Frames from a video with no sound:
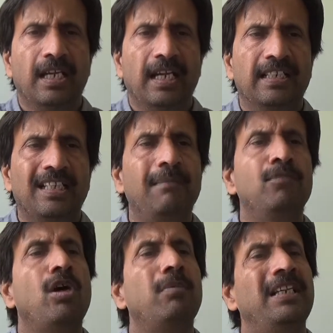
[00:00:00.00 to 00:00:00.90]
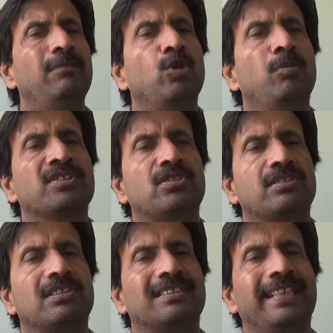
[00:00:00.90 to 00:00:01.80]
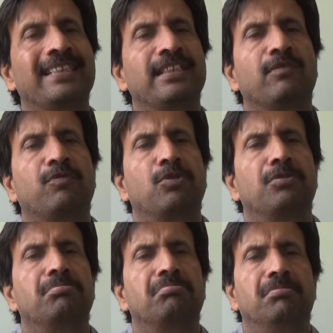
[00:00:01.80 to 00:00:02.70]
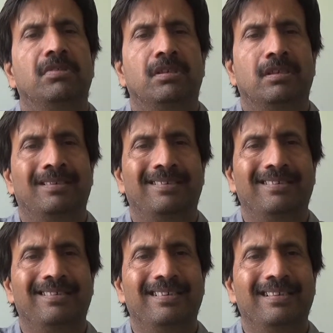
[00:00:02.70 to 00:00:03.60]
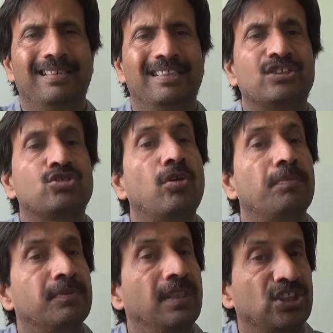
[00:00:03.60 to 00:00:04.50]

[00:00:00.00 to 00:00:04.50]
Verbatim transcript: And the abnormal hemoglobin structures can therefore disrupt the